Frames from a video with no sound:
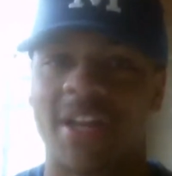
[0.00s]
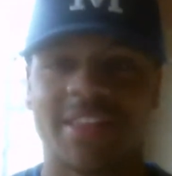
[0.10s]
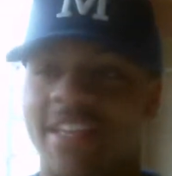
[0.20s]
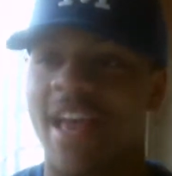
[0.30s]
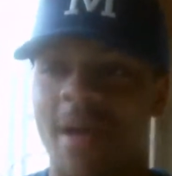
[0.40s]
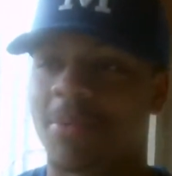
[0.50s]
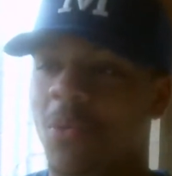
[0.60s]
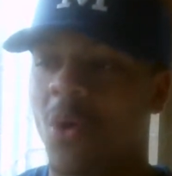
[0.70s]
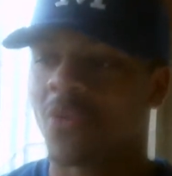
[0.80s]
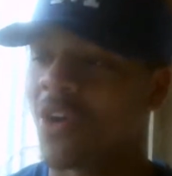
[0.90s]
Anything can
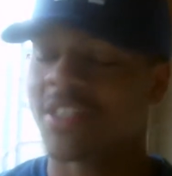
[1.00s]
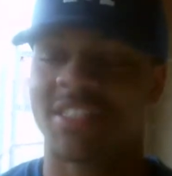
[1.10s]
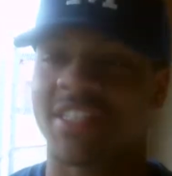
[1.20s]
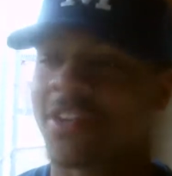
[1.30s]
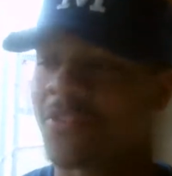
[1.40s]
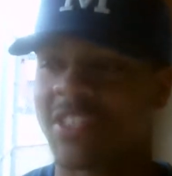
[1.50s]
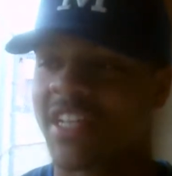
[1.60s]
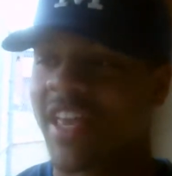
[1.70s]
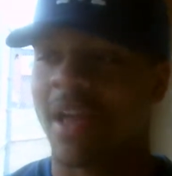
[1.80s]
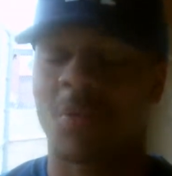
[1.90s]
happen. One run's
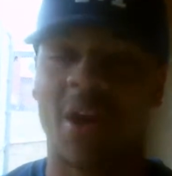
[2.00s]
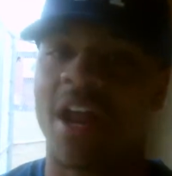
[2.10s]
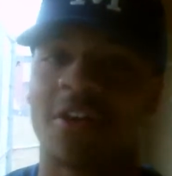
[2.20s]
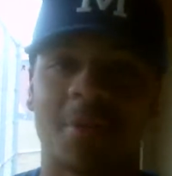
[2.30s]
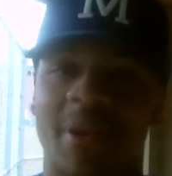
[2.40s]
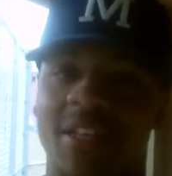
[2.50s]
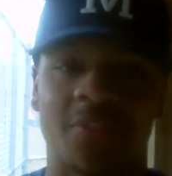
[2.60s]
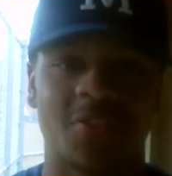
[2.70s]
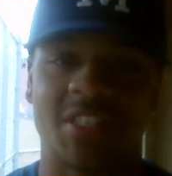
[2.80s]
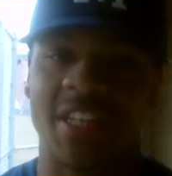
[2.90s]
difference in a game. One error can make a
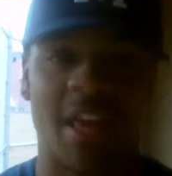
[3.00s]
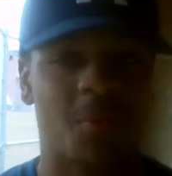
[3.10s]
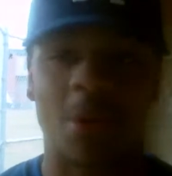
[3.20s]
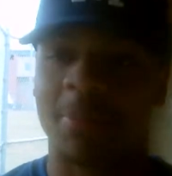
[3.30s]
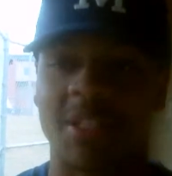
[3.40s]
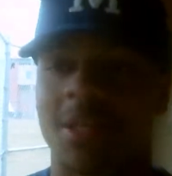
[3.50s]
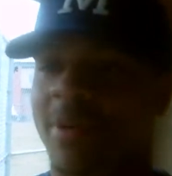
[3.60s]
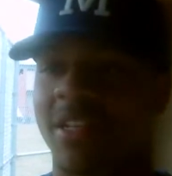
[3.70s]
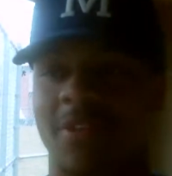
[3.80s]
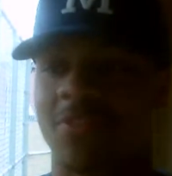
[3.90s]
difference in a game. One pitch
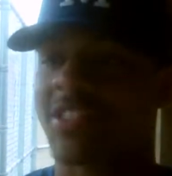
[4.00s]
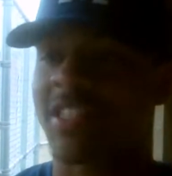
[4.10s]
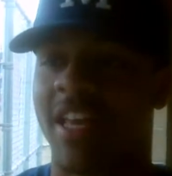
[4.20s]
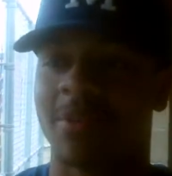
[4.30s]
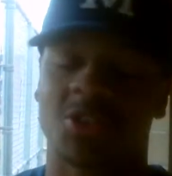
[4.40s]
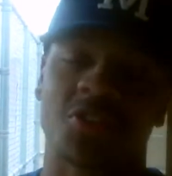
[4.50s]
can make a difference in a game.